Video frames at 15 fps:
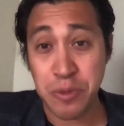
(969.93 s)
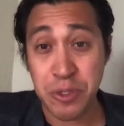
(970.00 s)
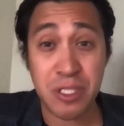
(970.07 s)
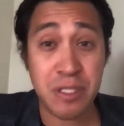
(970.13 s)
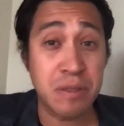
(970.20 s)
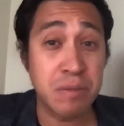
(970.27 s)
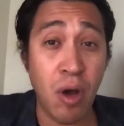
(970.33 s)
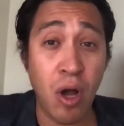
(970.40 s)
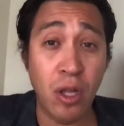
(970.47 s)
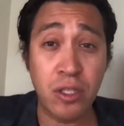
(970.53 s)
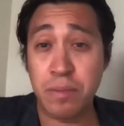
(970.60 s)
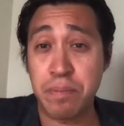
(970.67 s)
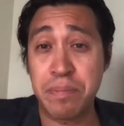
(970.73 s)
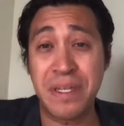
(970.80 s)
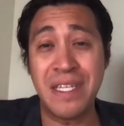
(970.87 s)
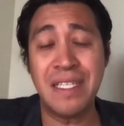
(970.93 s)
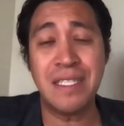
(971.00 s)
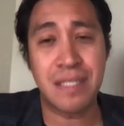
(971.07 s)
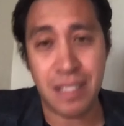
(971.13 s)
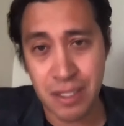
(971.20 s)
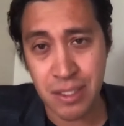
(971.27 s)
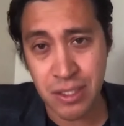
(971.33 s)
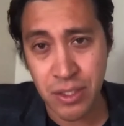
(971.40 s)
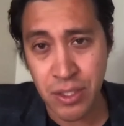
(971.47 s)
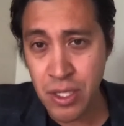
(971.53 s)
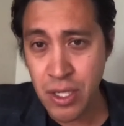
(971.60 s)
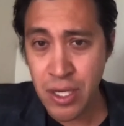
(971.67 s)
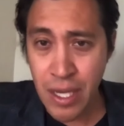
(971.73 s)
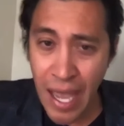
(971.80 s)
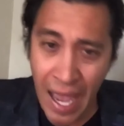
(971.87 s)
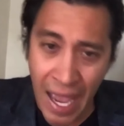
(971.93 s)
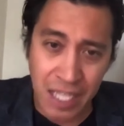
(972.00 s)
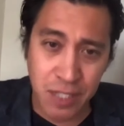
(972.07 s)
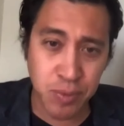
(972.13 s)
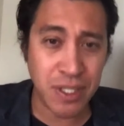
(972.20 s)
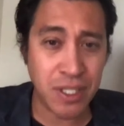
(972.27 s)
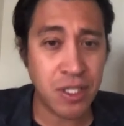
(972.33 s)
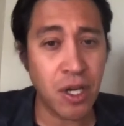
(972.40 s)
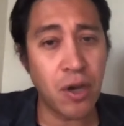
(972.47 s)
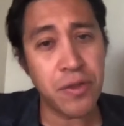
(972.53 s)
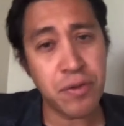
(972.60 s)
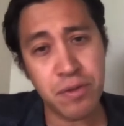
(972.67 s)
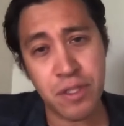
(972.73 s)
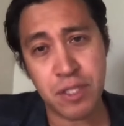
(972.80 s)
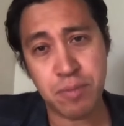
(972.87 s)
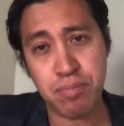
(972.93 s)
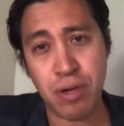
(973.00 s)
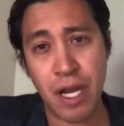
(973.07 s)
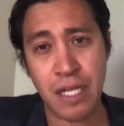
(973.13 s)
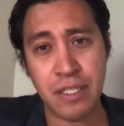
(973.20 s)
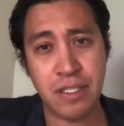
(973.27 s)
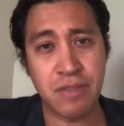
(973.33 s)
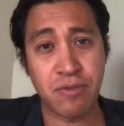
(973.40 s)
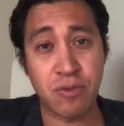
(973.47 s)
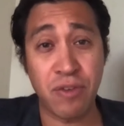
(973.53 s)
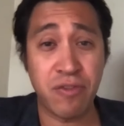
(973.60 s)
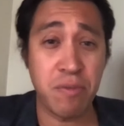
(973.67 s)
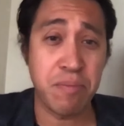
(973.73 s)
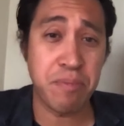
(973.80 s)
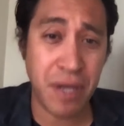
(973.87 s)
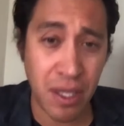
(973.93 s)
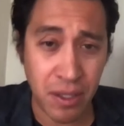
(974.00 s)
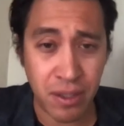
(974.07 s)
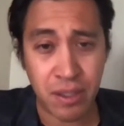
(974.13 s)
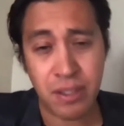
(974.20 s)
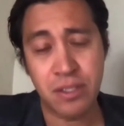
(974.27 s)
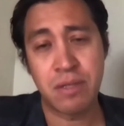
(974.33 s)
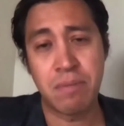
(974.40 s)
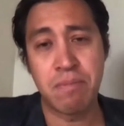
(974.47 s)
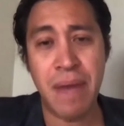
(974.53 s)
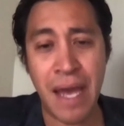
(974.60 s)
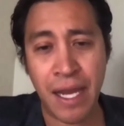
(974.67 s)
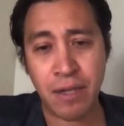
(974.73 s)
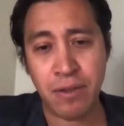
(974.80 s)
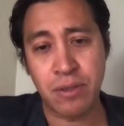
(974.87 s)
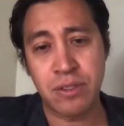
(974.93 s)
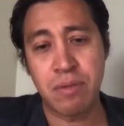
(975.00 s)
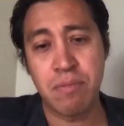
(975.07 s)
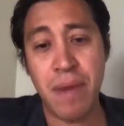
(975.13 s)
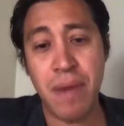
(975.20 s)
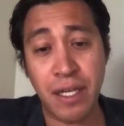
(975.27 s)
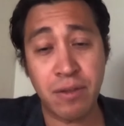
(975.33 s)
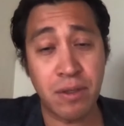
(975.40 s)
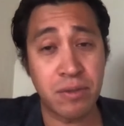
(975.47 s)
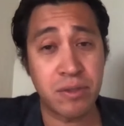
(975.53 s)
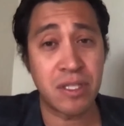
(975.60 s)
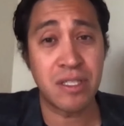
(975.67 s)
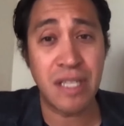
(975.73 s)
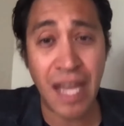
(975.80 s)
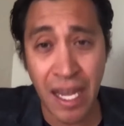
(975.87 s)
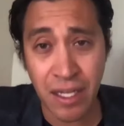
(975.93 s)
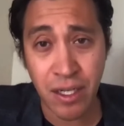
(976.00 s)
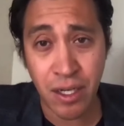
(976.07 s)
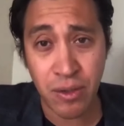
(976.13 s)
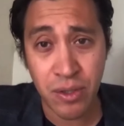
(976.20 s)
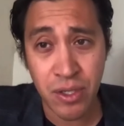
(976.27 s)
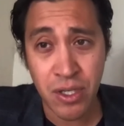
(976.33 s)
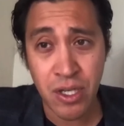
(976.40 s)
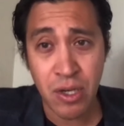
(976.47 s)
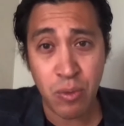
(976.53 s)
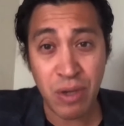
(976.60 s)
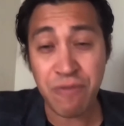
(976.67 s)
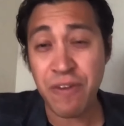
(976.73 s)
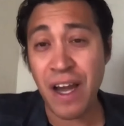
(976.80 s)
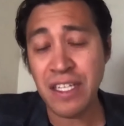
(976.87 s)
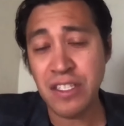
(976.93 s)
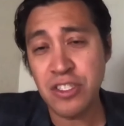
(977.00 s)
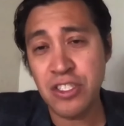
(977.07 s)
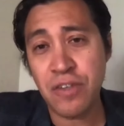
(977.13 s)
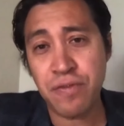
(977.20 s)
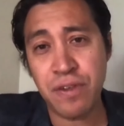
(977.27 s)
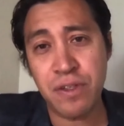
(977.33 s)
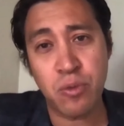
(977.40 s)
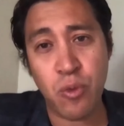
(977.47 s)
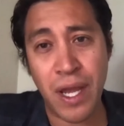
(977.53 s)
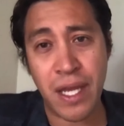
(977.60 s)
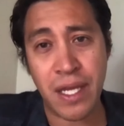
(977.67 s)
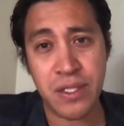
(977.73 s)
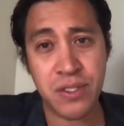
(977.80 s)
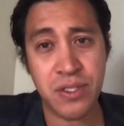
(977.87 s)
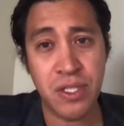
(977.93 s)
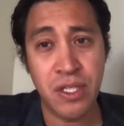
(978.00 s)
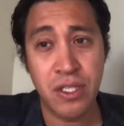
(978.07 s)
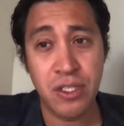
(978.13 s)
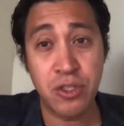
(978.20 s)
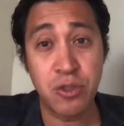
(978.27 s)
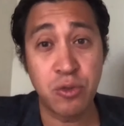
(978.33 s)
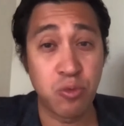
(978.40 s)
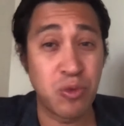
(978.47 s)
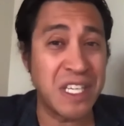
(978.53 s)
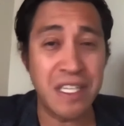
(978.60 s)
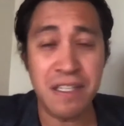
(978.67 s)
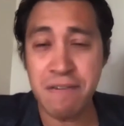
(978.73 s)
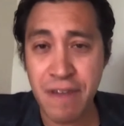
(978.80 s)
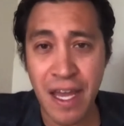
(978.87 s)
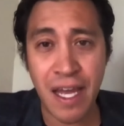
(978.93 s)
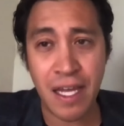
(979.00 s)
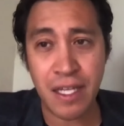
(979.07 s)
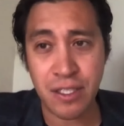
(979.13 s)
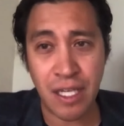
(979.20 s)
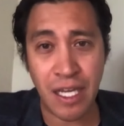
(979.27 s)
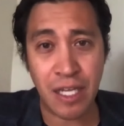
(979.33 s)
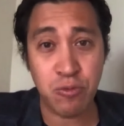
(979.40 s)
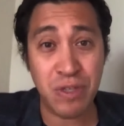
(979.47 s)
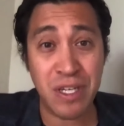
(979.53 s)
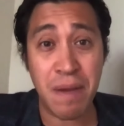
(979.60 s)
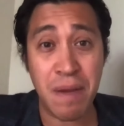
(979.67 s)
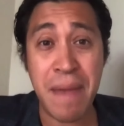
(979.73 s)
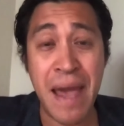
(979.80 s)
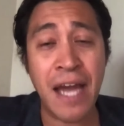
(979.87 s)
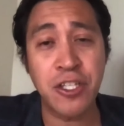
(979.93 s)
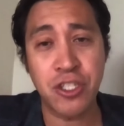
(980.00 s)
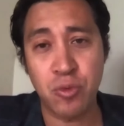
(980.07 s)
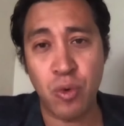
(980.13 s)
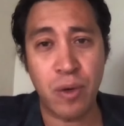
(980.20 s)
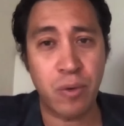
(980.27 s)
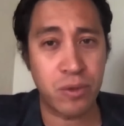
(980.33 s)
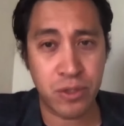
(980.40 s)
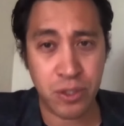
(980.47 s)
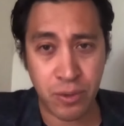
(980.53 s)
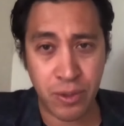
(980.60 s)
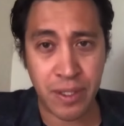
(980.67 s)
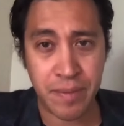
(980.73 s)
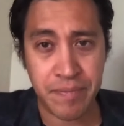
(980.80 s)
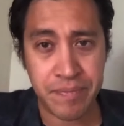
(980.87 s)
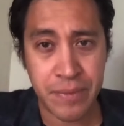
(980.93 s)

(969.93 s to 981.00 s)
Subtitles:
smaller pieces. As we go through this process of going from pillar to macro to micro to nano, we find different ways to reinvent and reimagine what we're doing.